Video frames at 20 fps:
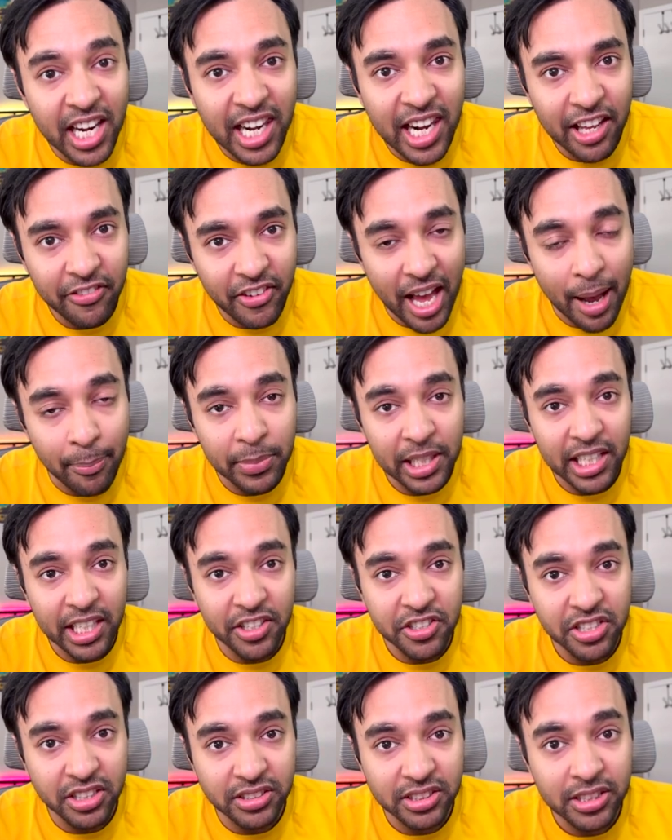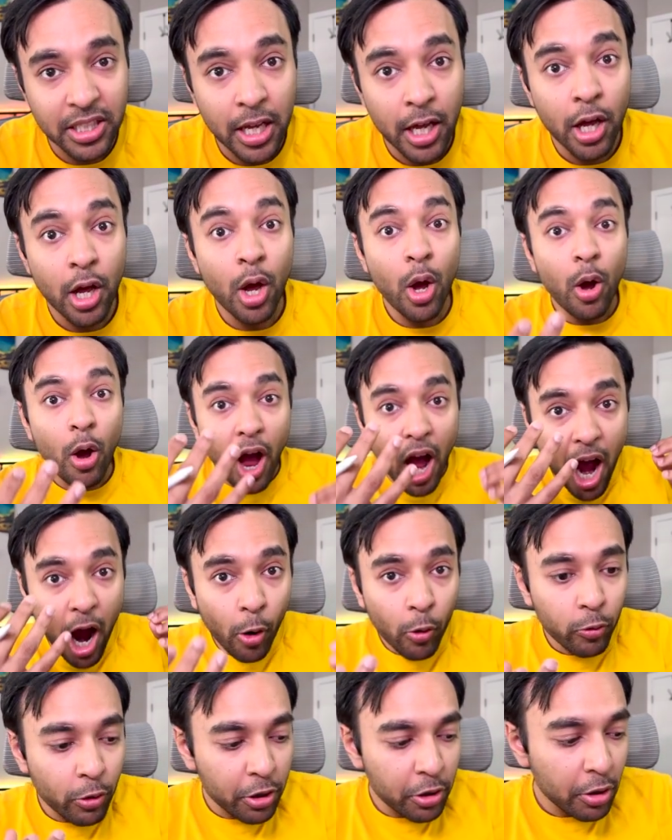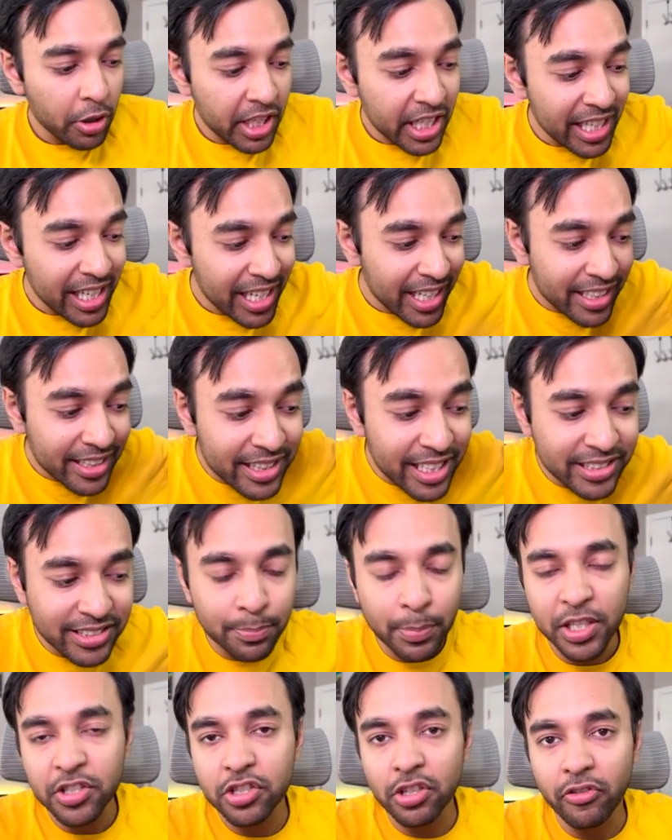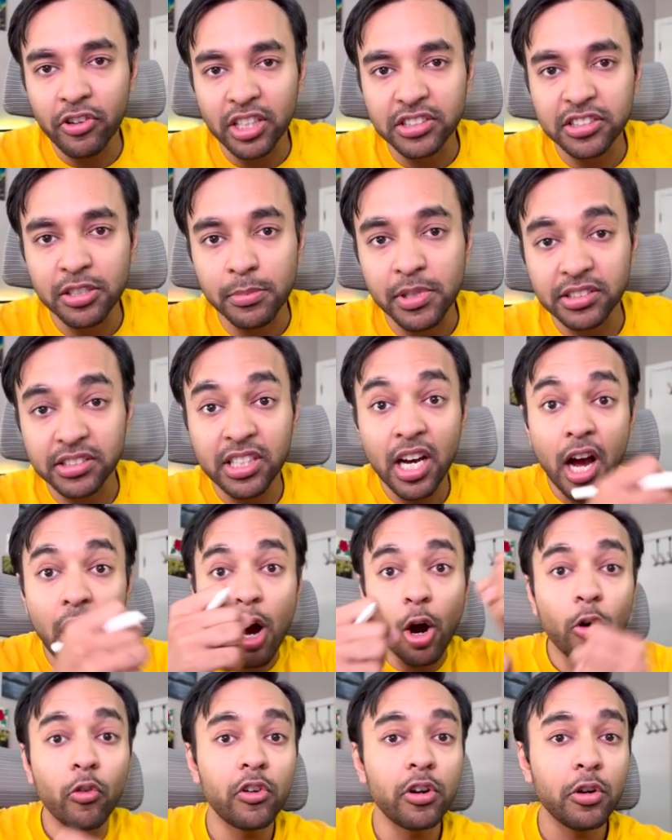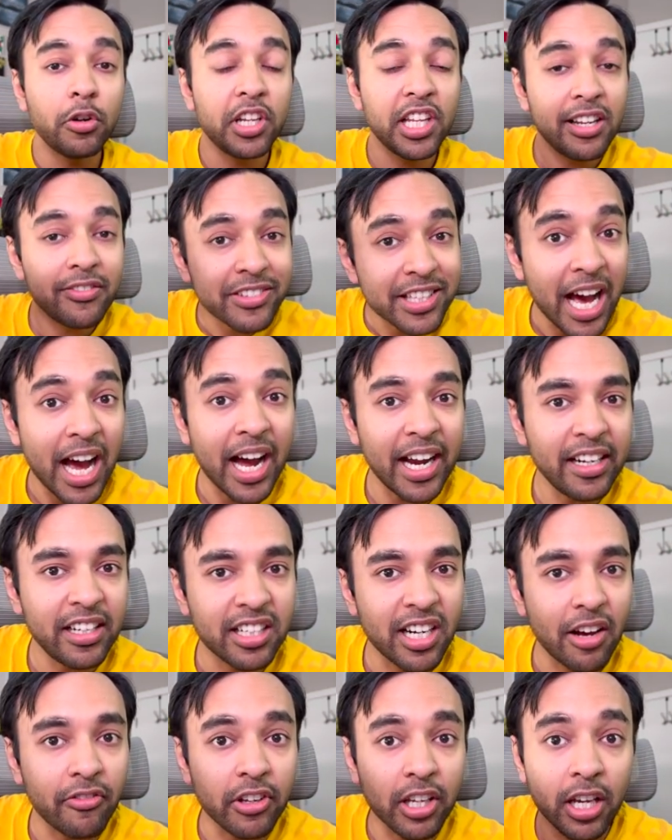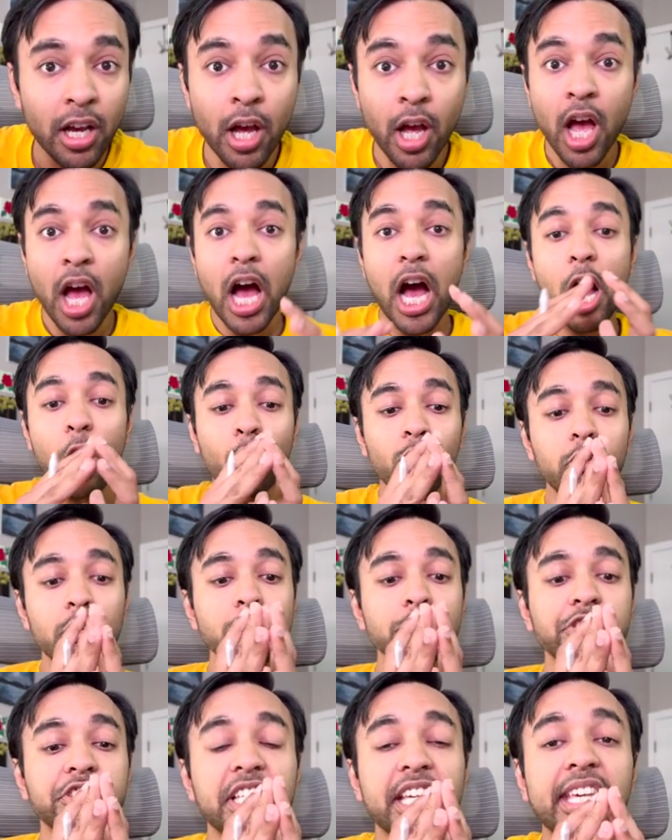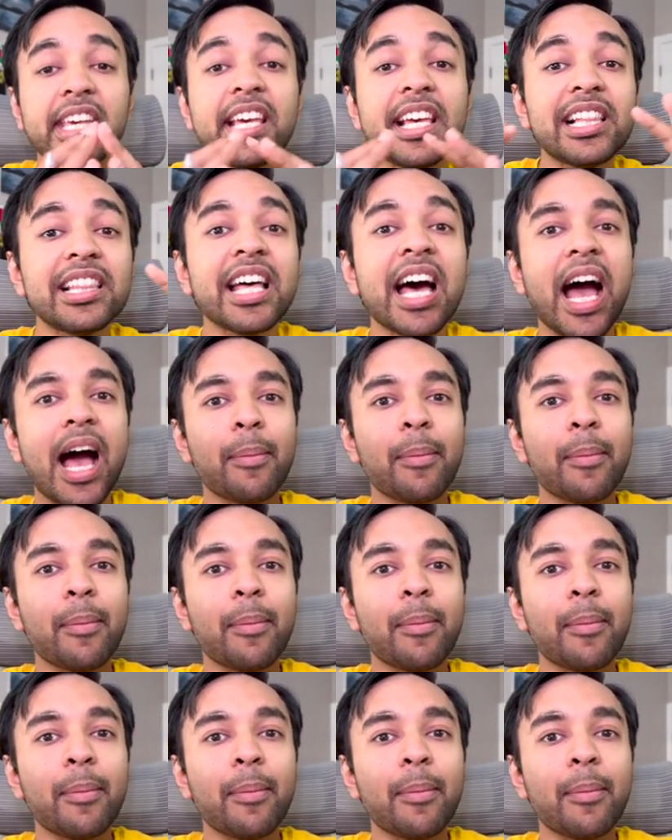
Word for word: life applications. How would you deal with this bunch of customers? How would you deal with the high traffic? How would you scale the